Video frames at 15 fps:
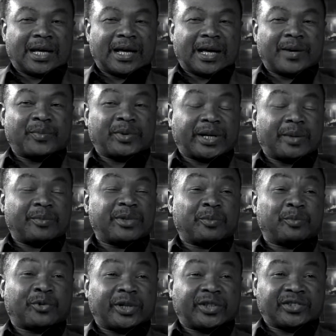I became
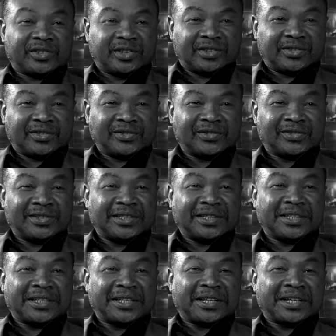depressed,
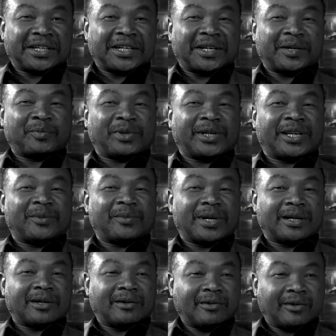I became
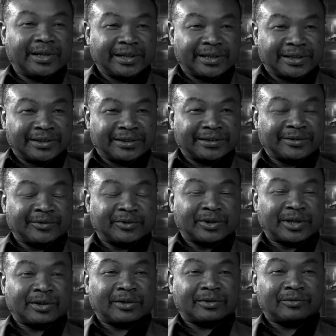alcoholic, I was
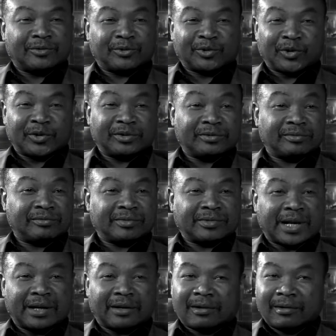hooked on
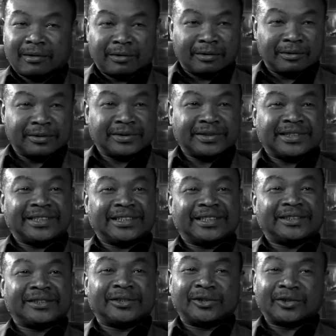alcohol,
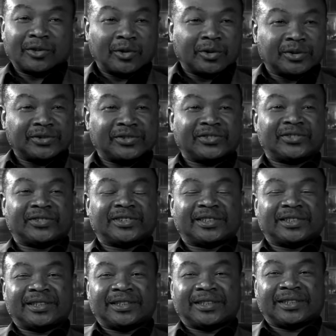drugs,
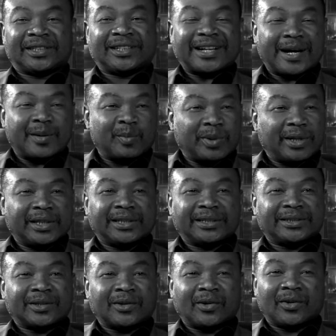gambling,
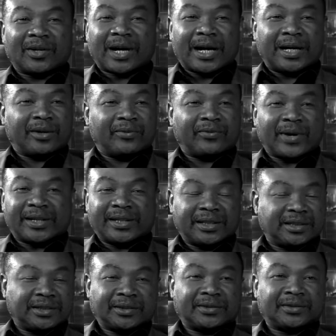all kind of
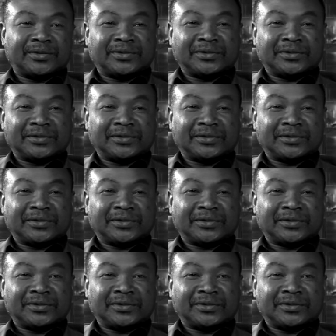addiction.